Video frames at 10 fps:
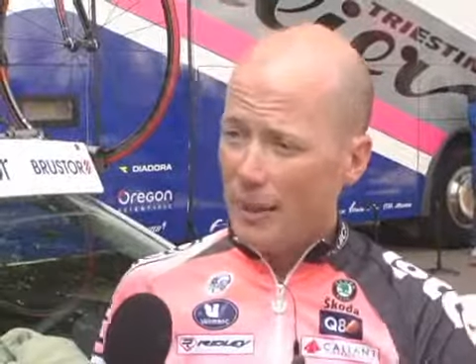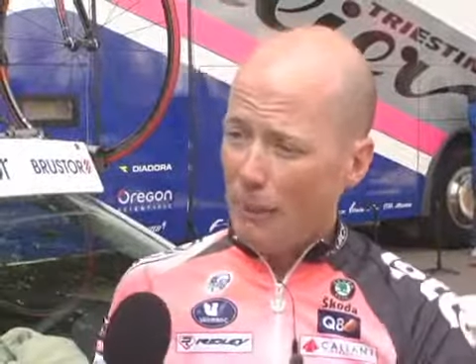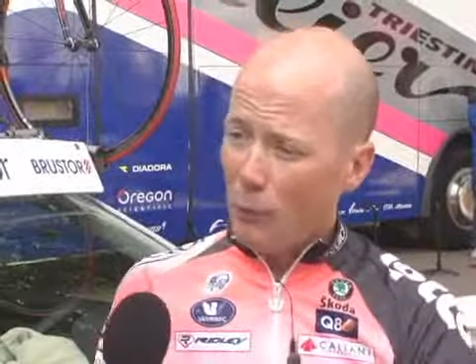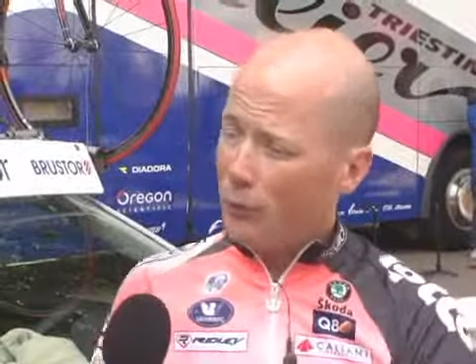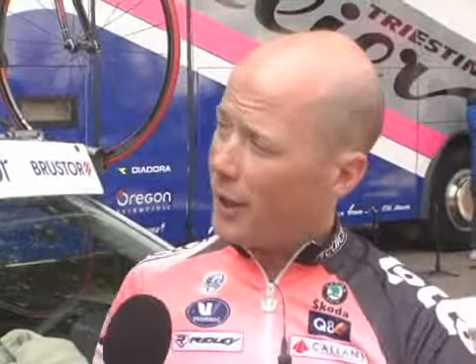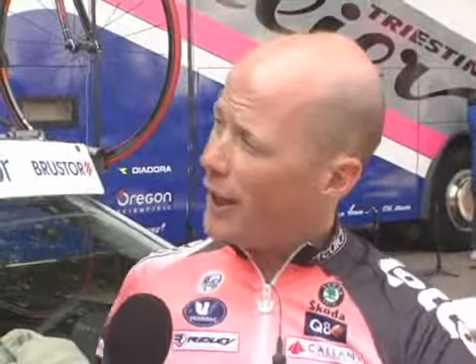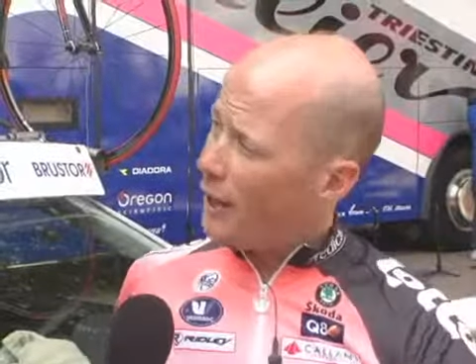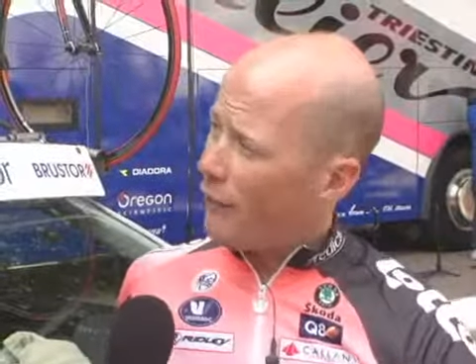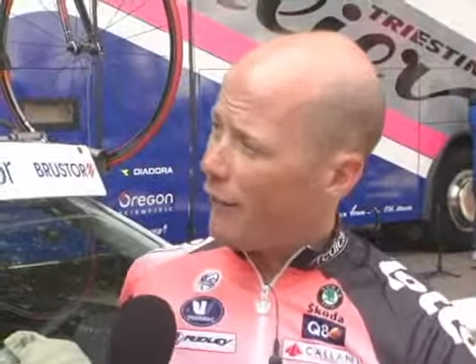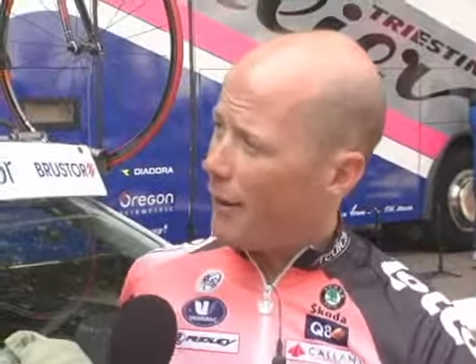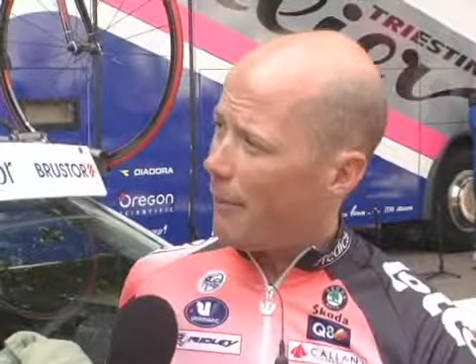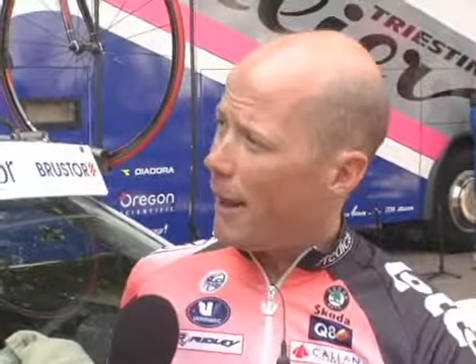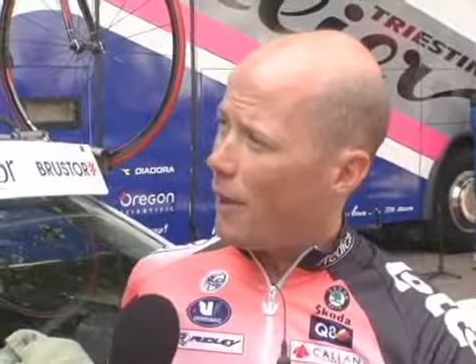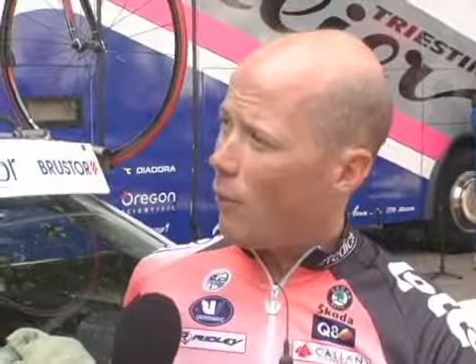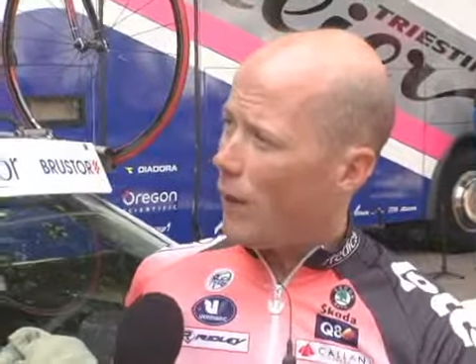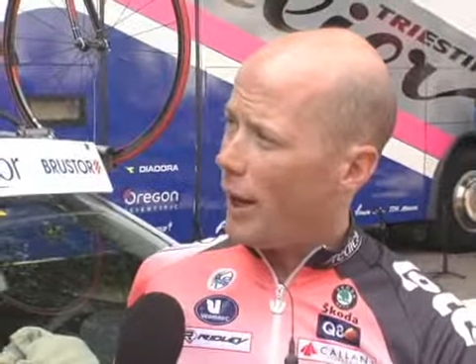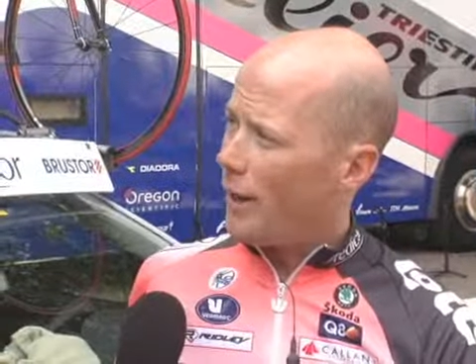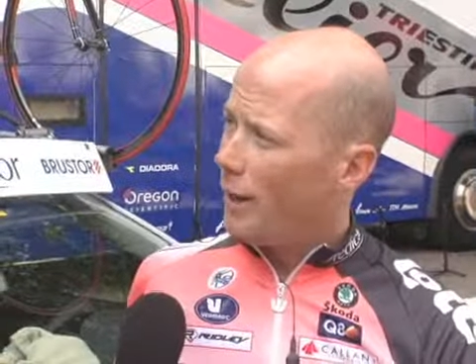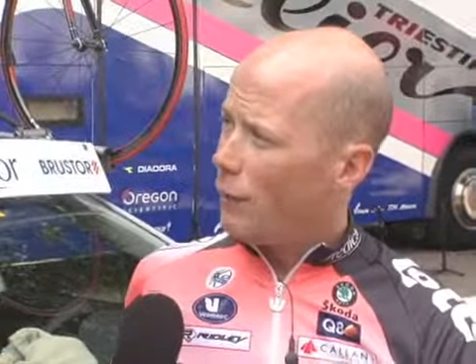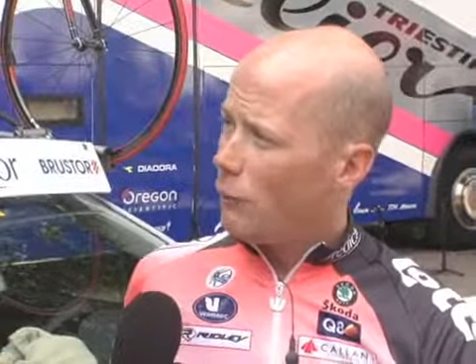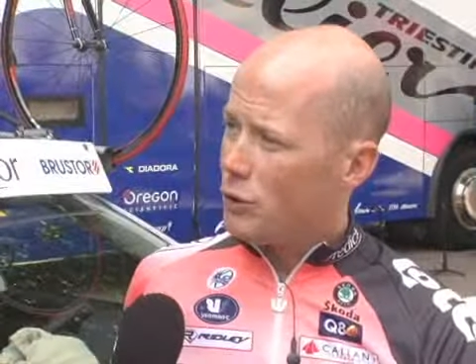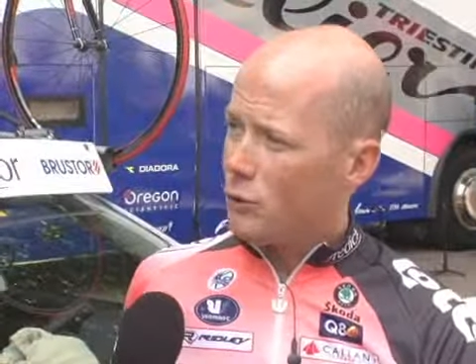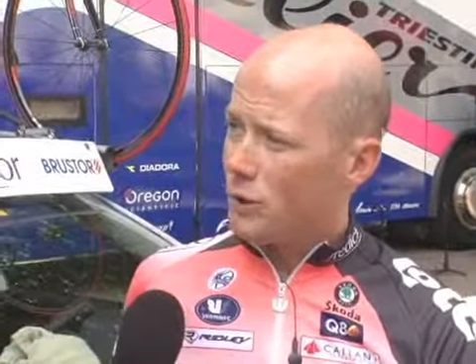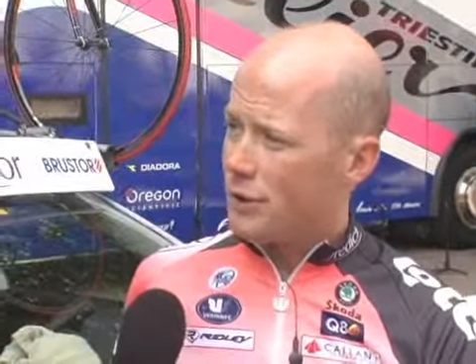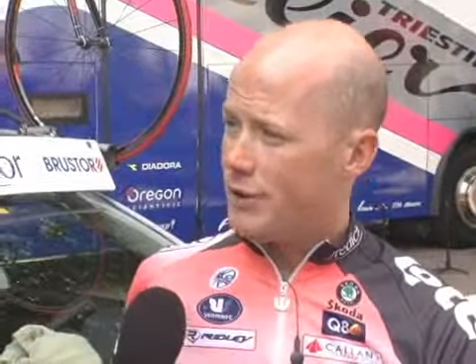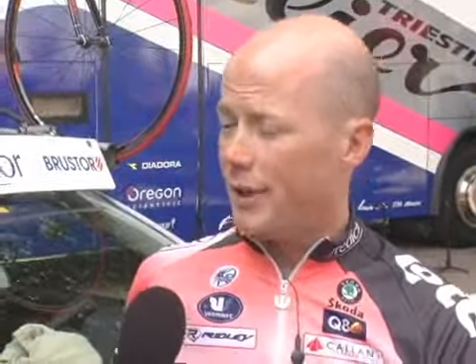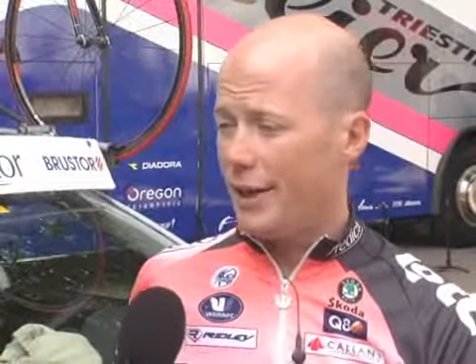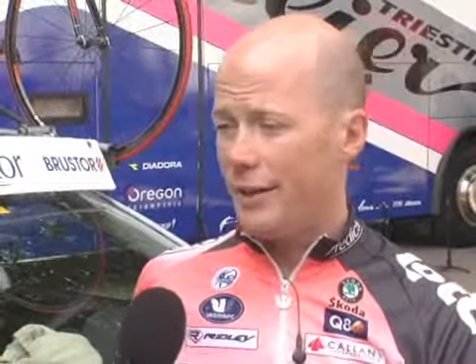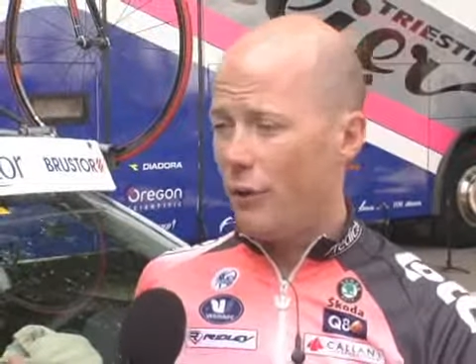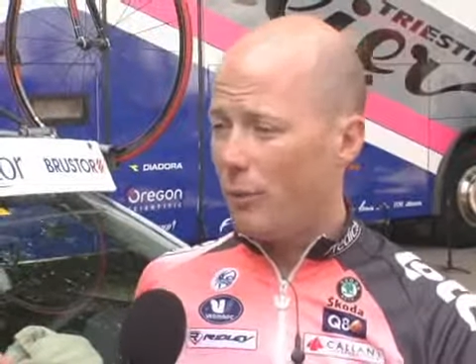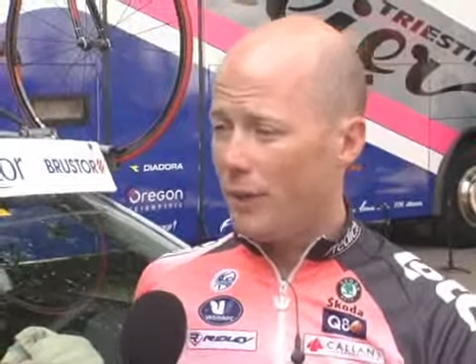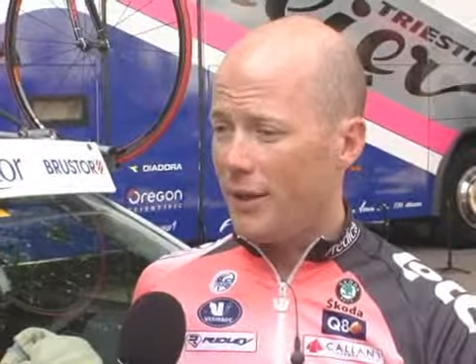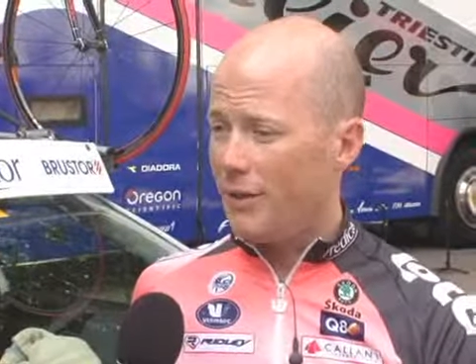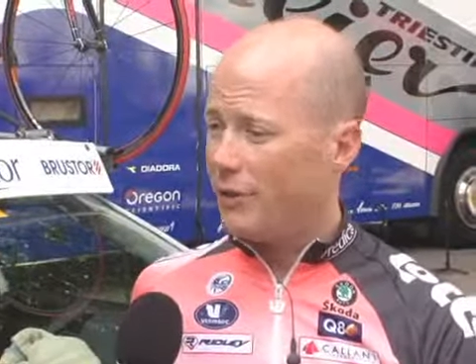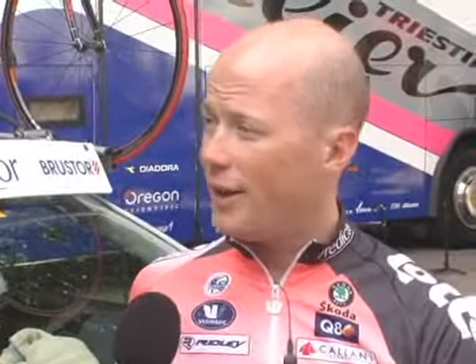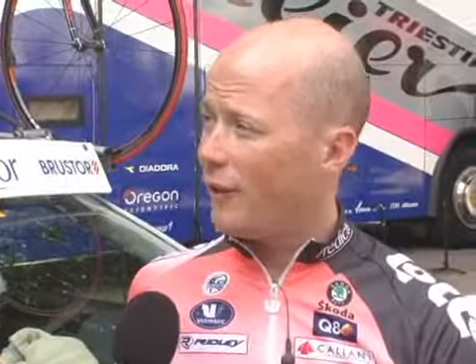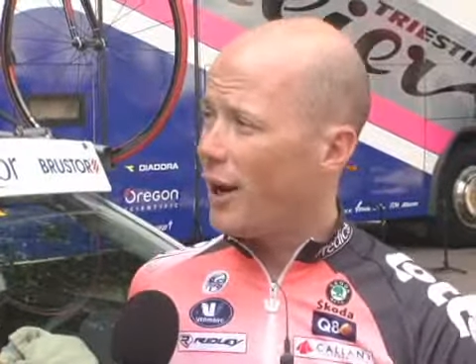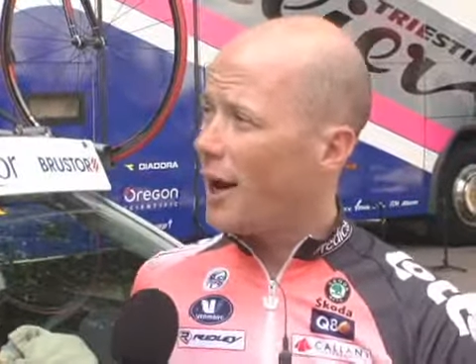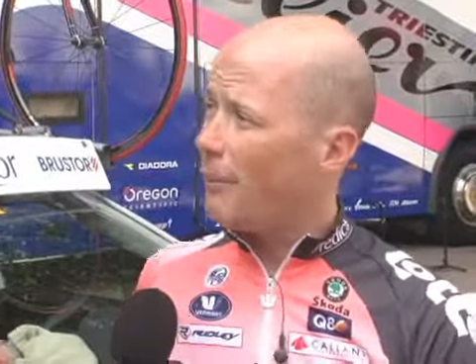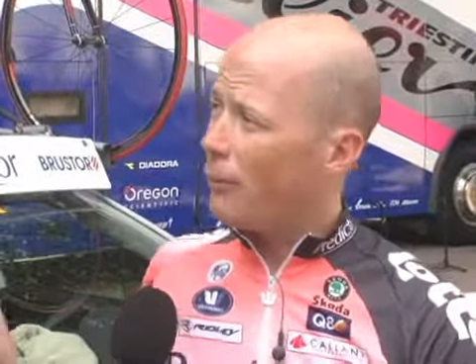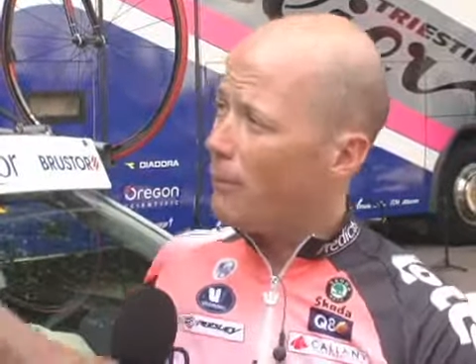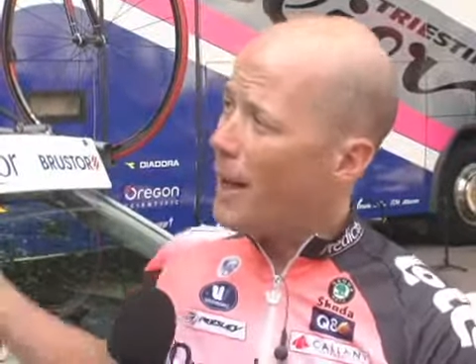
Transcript: they pulled the caravan back away, which was uh, normally just never happens.